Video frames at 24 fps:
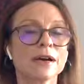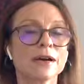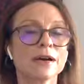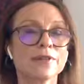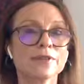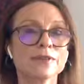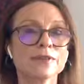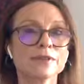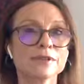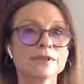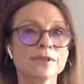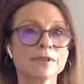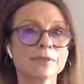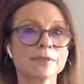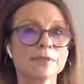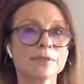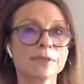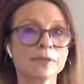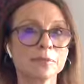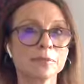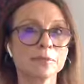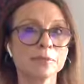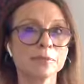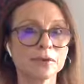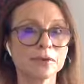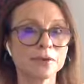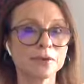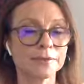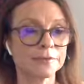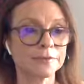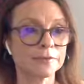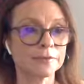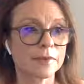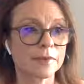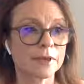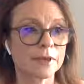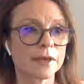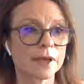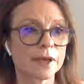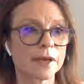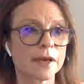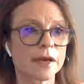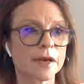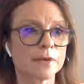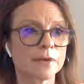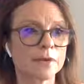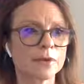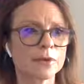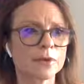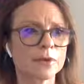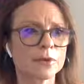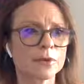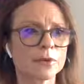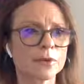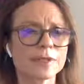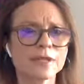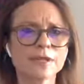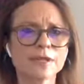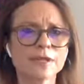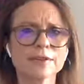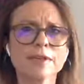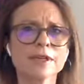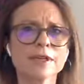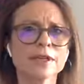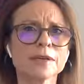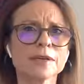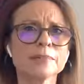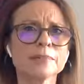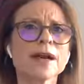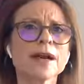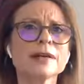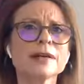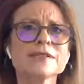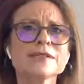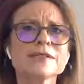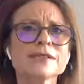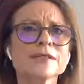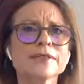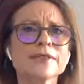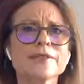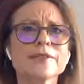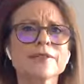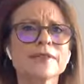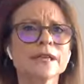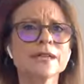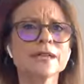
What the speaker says: for some people, there were definitely positive